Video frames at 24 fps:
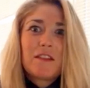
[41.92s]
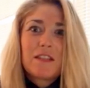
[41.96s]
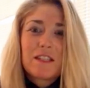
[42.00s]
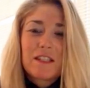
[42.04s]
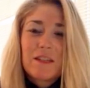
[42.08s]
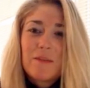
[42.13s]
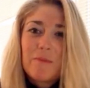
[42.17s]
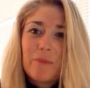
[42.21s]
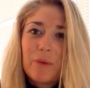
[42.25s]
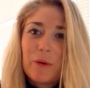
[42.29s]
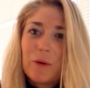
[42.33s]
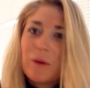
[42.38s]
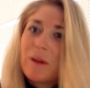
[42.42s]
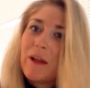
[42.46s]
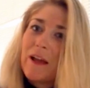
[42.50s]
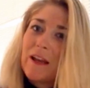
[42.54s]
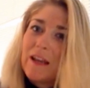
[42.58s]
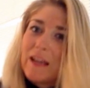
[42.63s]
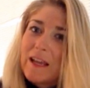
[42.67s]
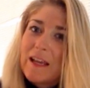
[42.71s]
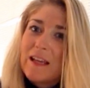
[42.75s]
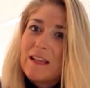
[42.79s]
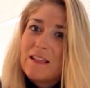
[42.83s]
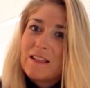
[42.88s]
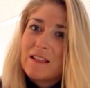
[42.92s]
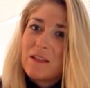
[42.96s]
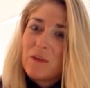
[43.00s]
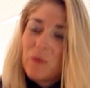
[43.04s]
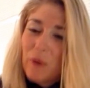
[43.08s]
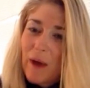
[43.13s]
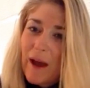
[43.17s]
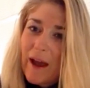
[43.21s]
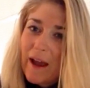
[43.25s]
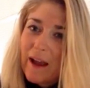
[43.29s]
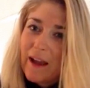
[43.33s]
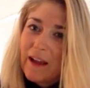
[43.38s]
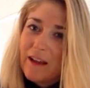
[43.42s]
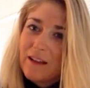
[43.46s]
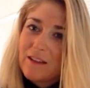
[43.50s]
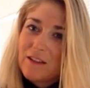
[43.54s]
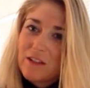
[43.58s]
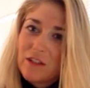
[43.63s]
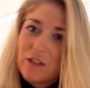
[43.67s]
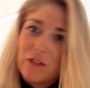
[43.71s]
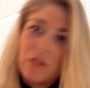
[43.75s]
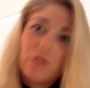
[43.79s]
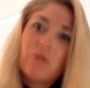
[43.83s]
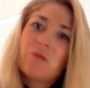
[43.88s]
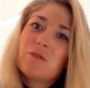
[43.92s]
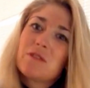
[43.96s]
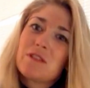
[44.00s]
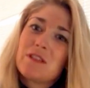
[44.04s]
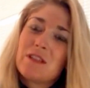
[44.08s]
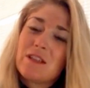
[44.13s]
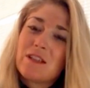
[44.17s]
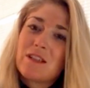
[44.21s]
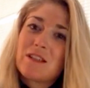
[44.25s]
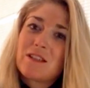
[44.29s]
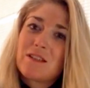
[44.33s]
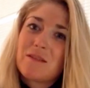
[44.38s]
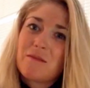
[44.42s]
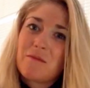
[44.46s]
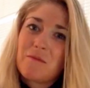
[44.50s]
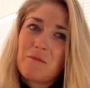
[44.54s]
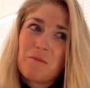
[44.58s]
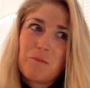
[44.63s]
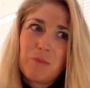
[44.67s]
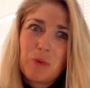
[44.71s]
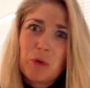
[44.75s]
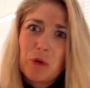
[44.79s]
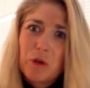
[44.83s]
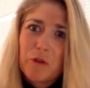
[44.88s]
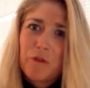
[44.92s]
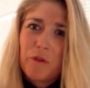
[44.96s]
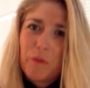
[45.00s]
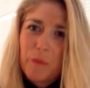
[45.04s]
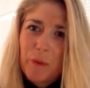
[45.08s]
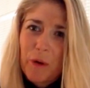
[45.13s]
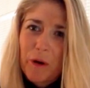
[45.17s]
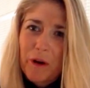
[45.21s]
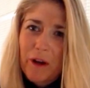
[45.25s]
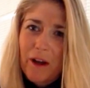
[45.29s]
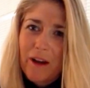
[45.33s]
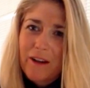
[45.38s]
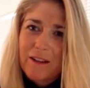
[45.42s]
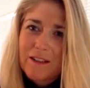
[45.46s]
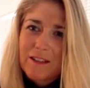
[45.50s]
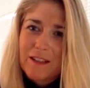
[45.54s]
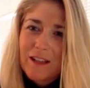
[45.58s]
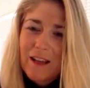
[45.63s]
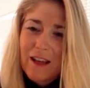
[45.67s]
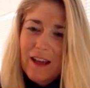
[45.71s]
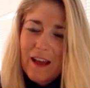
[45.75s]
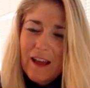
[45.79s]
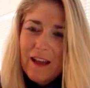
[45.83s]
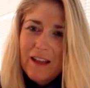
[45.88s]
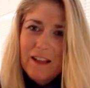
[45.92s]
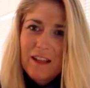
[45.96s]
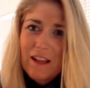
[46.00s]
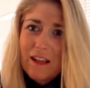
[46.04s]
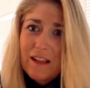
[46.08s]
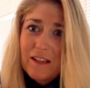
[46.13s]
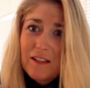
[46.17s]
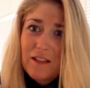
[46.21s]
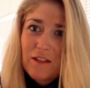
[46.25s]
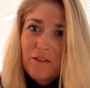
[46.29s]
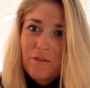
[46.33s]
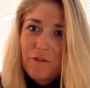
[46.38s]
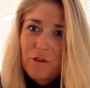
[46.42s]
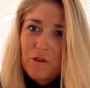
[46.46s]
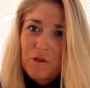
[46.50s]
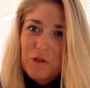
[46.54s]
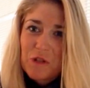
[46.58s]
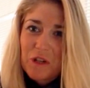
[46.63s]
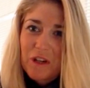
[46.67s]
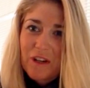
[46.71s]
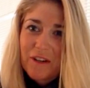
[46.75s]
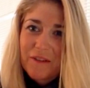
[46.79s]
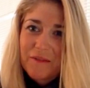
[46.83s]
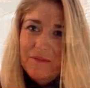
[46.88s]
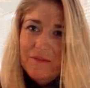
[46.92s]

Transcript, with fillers: The simple and easy way to use this beautiful product, it is the future.